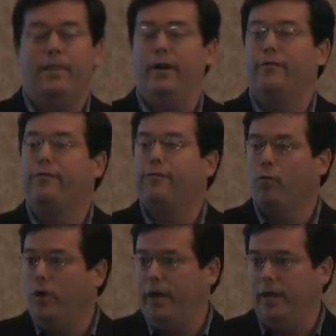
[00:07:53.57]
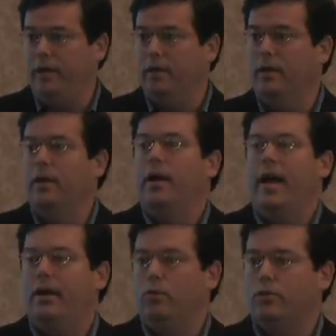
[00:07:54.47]
They're free,
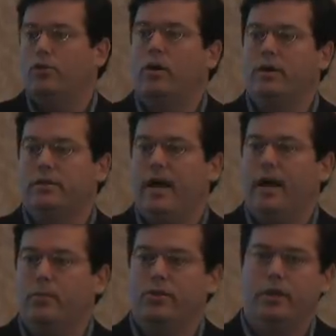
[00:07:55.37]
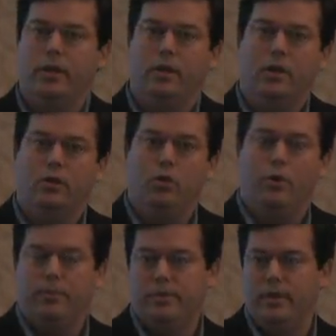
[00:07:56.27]
and it will start establishing
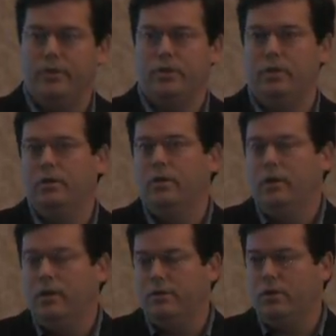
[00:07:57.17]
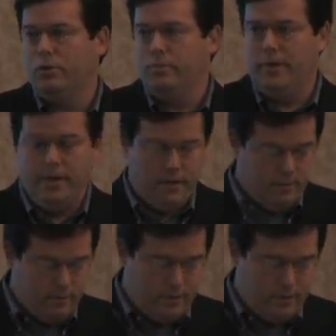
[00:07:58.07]
your position in social media.